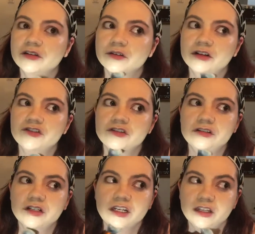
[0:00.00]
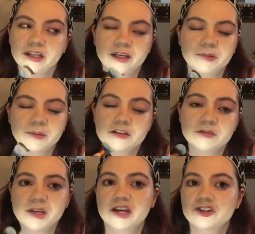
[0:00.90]
I really just needed like maybe
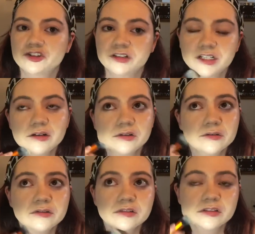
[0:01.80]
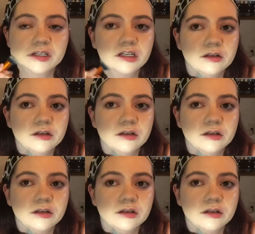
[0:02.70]
some extra needles,